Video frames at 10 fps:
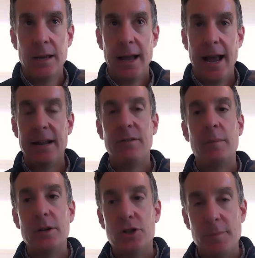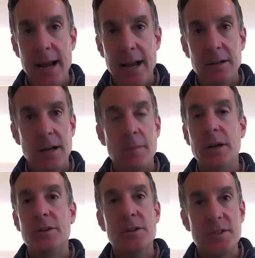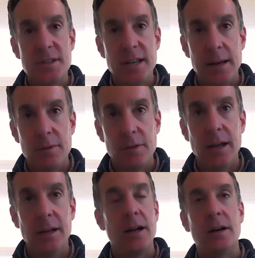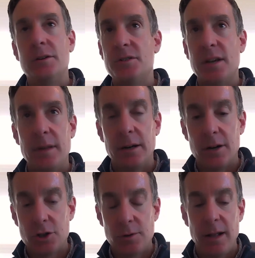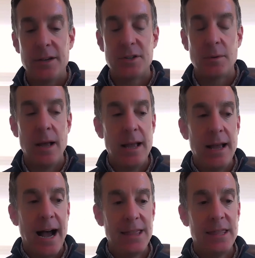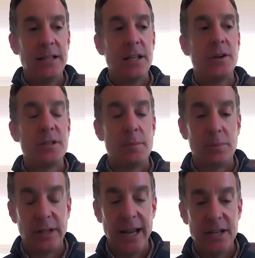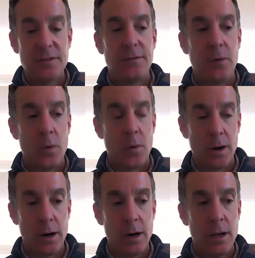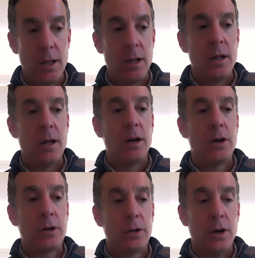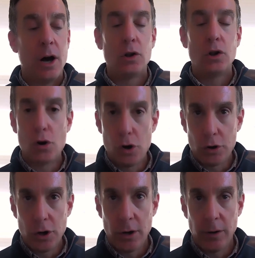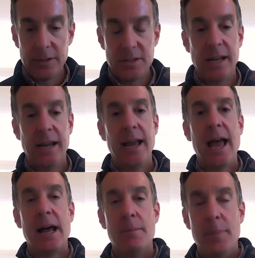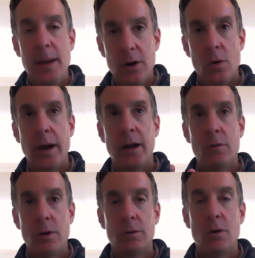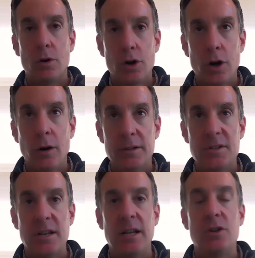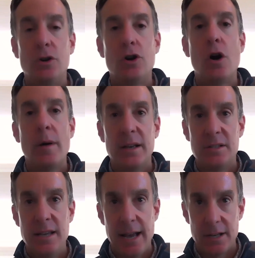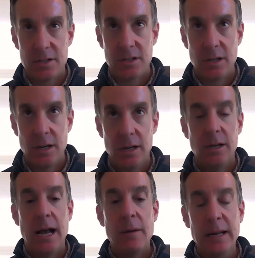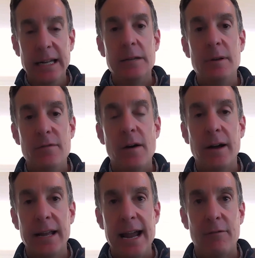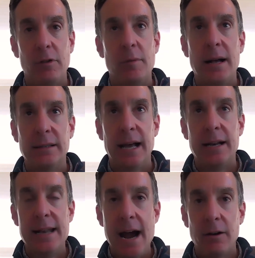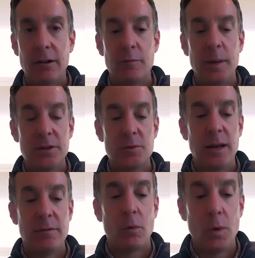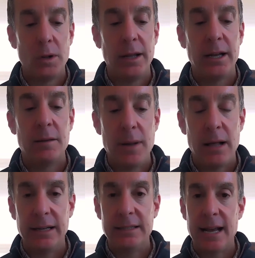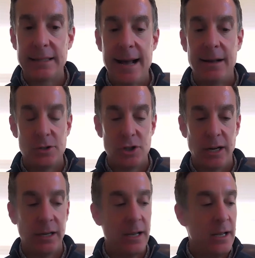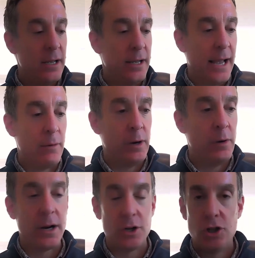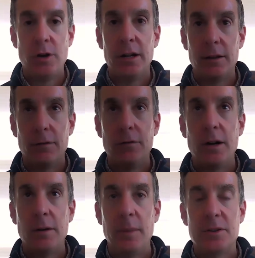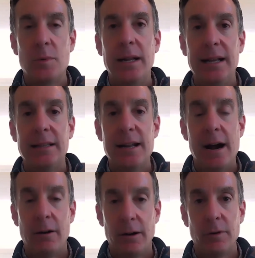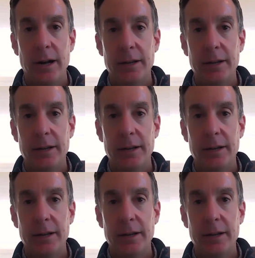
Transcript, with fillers: And if I'm in Japan, I'm going to do the same thing and I'm going to do the same thing in Australia. So I think that there's a place for a local currency and a Bitcoin quote unquote currency to coexist. And we need to be very careful about that narrative because we have a really compelling technology and we don't want to shoot it in the foot because we didn't get the narrative right.